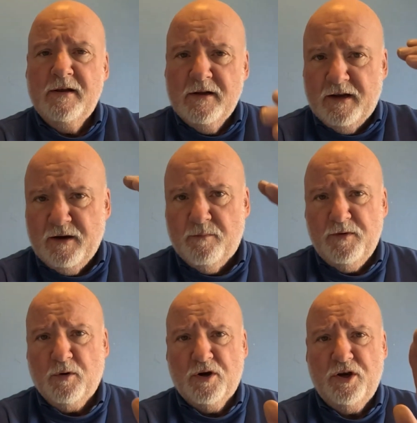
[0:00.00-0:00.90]
that
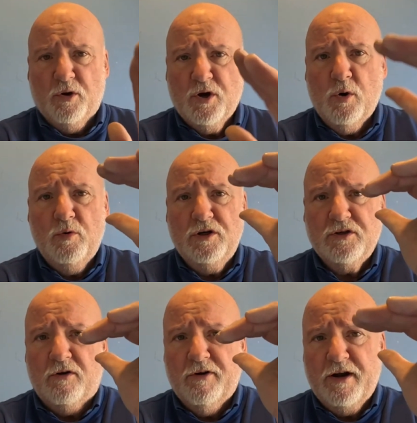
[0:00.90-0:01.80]
your corners
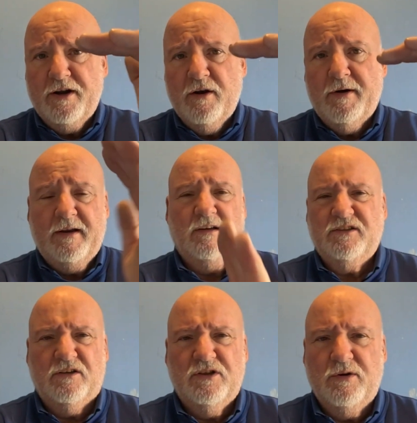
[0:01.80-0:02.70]
are at a 90. It's
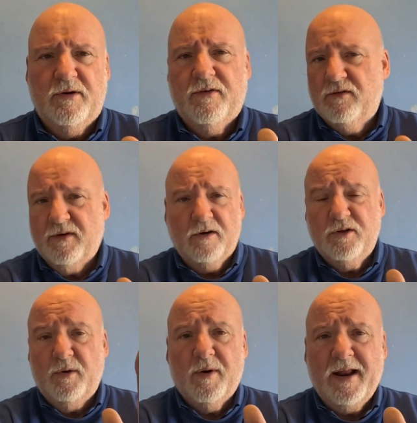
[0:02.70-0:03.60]
hard to do it, I'm going to
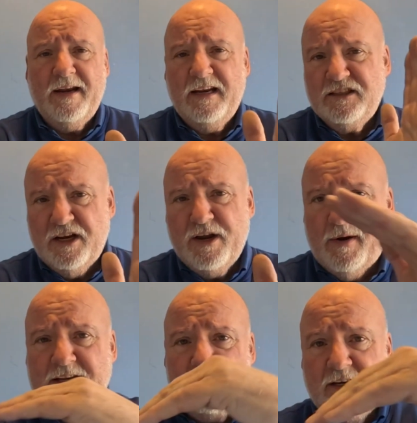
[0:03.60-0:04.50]
do it one edit, it's a
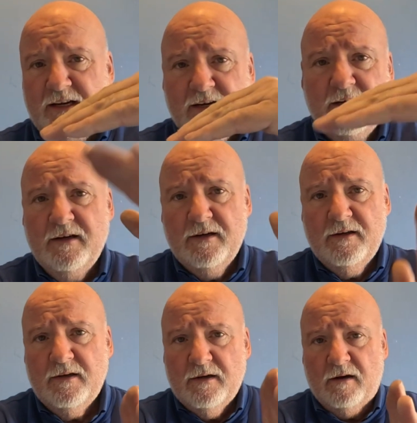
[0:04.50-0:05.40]
90,
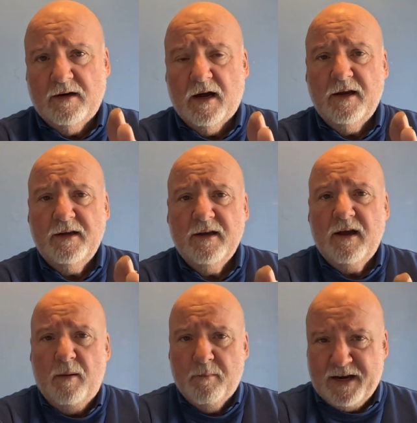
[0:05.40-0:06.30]
okay?
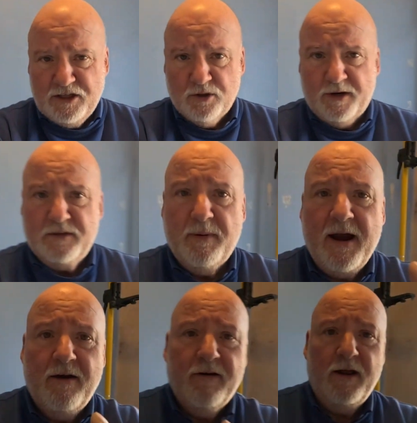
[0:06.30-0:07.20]
And make sure it's
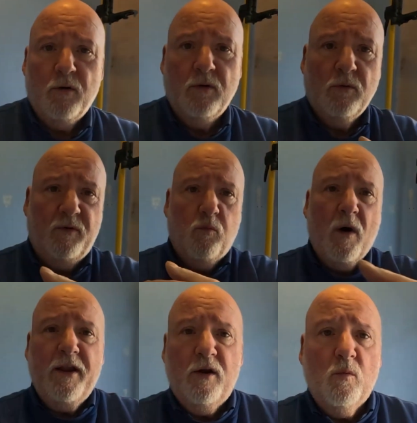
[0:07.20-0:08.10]
parallel with
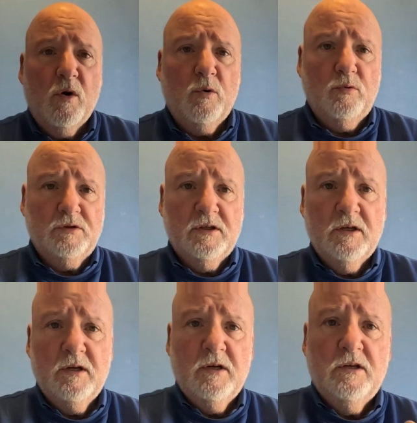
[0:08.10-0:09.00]
one of the walls.
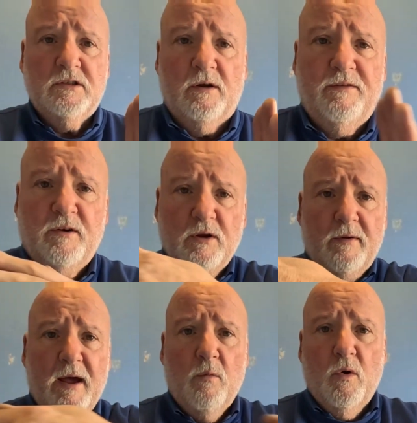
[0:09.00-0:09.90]
So if you do
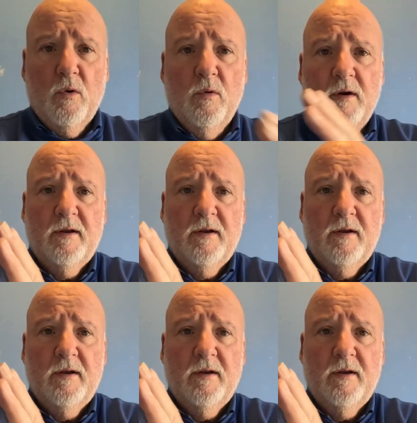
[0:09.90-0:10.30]
that wall's